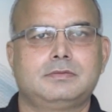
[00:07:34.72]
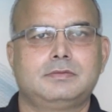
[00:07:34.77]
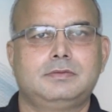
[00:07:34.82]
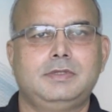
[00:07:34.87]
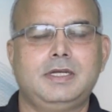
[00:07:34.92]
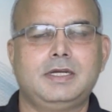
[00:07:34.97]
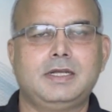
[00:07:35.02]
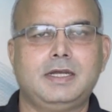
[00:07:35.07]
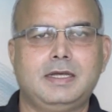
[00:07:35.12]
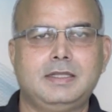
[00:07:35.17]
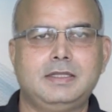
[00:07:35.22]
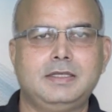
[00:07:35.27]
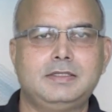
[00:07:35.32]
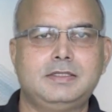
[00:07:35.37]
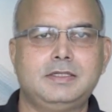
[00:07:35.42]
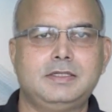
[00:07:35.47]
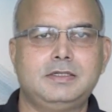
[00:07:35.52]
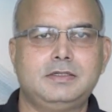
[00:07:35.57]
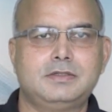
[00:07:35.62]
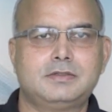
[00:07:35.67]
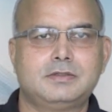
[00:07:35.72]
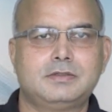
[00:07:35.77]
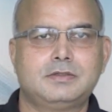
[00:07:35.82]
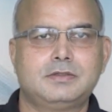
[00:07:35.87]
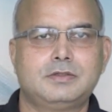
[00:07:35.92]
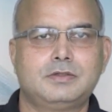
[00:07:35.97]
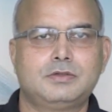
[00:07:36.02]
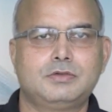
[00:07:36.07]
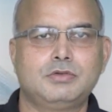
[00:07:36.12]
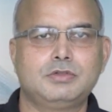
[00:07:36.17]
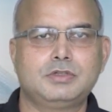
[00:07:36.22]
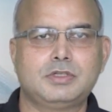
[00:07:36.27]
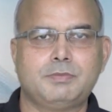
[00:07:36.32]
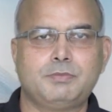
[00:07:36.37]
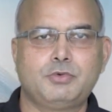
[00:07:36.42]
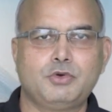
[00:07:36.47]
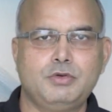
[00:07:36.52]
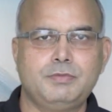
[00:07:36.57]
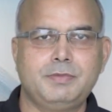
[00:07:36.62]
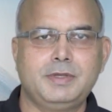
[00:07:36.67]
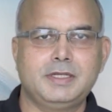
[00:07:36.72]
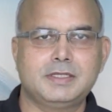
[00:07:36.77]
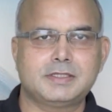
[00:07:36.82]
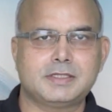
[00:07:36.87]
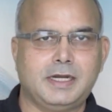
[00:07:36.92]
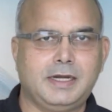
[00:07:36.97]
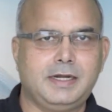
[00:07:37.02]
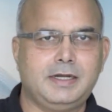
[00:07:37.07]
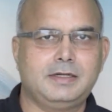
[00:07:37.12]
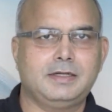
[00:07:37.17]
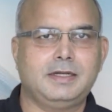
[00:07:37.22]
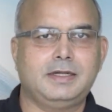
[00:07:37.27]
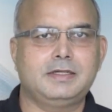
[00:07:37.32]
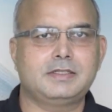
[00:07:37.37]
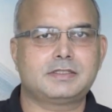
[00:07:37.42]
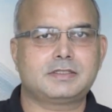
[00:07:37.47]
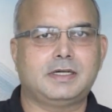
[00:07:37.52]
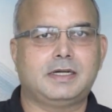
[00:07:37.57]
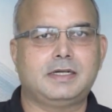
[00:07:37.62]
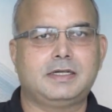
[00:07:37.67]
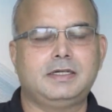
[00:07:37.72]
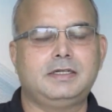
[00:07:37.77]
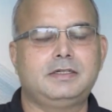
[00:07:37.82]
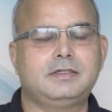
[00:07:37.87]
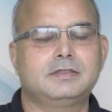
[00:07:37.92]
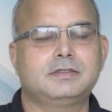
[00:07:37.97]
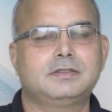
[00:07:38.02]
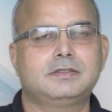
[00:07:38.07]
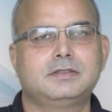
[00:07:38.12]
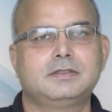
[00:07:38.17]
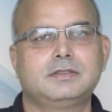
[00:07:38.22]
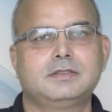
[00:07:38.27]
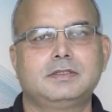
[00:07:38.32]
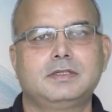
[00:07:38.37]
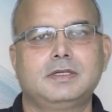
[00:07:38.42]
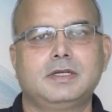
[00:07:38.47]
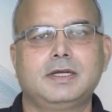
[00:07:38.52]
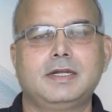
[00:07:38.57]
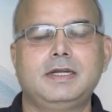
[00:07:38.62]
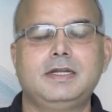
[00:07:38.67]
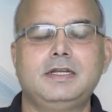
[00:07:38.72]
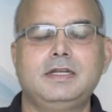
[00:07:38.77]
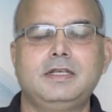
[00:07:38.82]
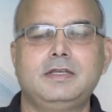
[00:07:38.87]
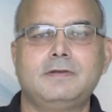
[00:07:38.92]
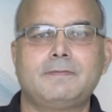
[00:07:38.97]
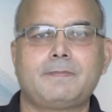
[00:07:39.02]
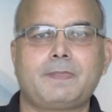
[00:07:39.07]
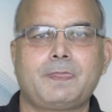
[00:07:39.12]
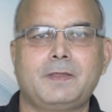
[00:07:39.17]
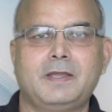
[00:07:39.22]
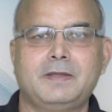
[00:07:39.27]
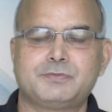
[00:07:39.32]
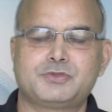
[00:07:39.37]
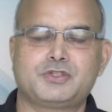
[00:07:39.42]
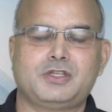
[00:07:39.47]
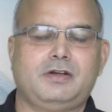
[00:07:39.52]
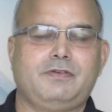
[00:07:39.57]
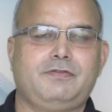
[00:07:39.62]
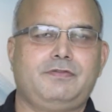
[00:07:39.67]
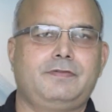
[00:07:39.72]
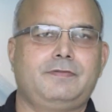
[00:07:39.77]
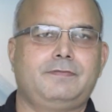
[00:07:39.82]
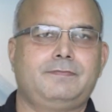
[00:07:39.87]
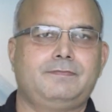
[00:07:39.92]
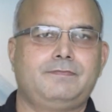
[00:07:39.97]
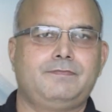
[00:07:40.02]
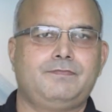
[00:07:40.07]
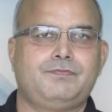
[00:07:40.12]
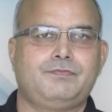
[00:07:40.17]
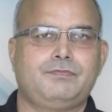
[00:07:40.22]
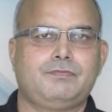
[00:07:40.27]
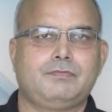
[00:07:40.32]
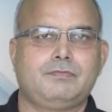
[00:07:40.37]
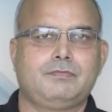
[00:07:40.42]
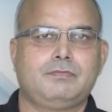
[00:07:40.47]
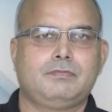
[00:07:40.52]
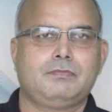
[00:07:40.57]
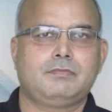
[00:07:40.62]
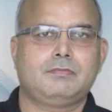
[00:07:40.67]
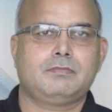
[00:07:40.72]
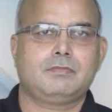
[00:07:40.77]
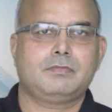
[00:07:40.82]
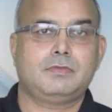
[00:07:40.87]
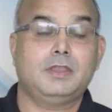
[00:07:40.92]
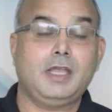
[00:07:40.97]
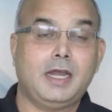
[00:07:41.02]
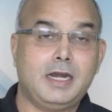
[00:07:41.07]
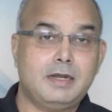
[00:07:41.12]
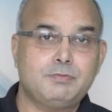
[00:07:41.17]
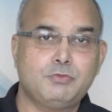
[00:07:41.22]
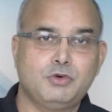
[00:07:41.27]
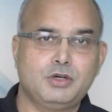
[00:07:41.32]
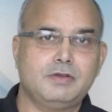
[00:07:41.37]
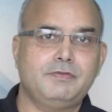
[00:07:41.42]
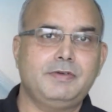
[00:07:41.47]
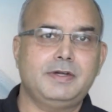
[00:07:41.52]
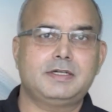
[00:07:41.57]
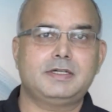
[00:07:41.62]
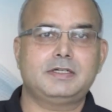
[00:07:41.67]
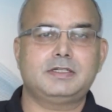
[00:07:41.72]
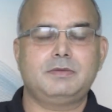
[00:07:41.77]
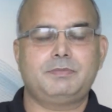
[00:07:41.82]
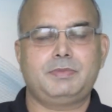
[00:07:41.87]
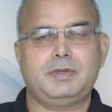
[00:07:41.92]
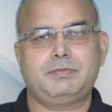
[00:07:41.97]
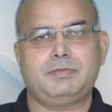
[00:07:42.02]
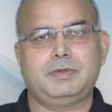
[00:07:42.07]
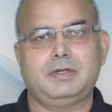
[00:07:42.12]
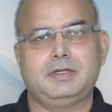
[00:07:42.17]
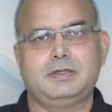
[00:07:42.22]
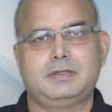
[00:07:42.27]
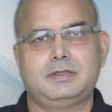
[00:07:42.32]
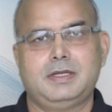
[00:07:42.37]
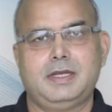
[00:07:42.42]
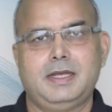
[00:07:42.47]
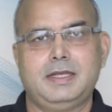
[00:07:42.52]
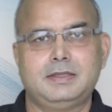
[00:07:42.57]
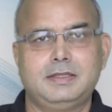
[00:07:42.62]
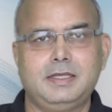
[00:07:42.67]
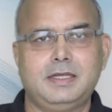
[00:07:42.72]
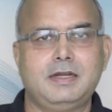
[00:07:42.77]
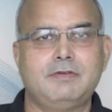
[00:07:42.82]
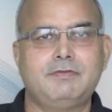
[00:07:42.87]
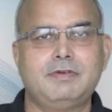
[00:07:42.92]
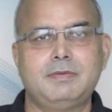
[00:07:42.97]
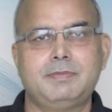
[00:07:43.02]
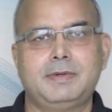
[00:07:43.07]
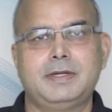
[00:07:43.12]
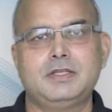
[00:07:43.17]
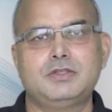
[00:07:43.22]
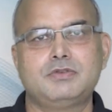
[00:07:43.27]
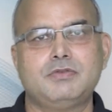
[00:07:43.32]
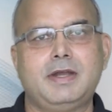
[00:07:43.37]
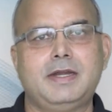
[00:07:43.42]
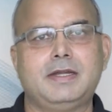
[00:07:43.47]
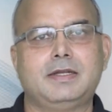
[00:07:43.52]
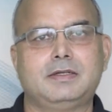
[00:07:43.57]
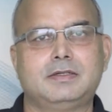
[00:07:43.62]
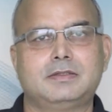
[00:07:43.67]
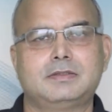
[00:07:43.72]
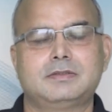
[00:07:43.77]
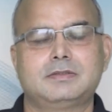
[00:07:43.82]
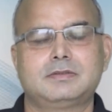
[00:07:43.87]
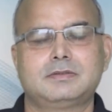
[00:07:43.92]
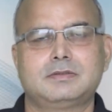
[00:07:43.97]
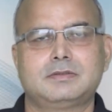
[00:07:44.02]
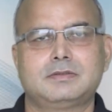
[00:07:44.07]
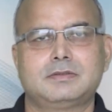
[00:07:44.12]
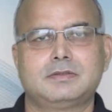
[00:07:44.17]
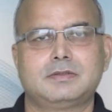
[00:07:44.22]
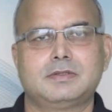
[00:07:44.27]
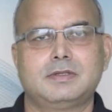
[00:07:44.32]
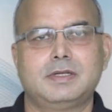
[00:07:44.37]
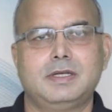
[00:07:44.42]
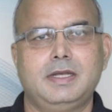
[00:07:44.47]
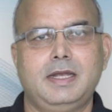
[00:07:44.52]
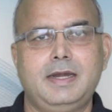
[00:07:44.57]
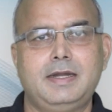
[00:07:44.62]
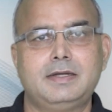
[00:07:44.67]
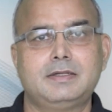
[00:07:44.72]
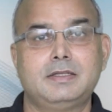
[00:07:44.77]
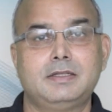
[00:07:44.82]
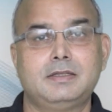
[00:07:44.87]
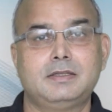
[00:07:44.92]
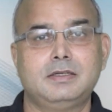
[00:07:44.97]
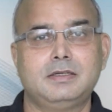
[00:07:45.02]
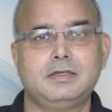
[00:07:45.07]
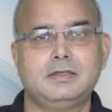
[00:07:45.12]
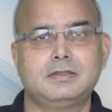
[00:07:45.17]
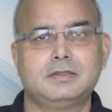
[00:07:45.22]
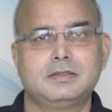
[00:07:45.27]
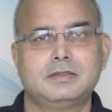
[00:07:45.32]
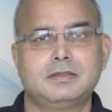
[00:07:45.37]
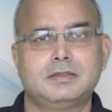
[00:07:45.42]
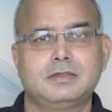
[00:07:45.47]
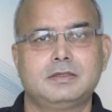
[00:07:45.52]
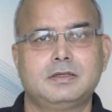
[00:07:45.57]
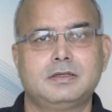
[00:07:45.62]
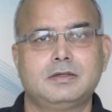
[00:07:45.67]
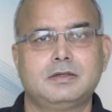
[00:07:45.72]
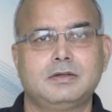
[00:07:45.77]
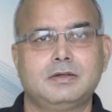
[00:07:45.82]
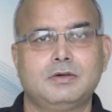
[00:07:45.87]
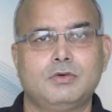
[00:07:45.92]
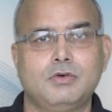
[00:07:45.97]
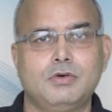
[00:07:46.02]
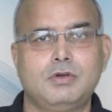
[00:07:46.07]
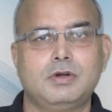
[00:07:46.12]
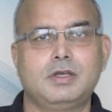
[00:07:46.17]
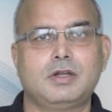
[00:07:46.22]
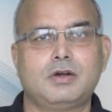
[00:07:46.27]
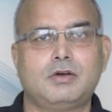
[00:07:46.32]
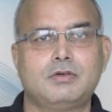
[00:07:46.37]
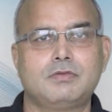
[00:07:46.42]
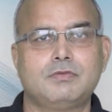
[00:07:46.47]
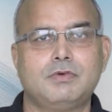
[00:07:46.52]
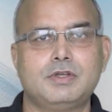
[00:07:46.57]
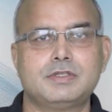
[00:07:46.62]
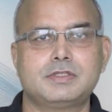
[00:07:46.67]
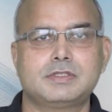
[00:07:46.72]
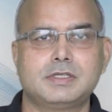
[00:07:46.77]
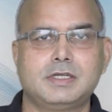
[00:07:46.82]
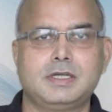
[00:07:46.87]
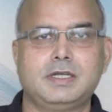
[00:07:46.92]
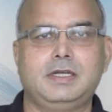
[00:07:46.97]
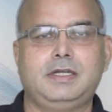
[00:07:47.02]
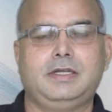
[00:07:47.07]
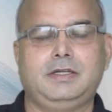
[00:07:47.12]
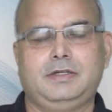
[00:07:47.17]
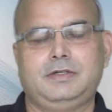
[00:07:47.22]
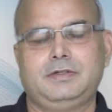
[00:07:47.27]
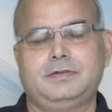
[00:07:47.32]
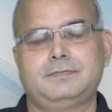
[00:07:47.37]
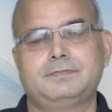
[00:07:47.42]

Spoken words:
Then Gandhiji took the broom in his hand and started cleaning himself. That motivated the people, and then everybody joined, and then the whole ground was cleaned.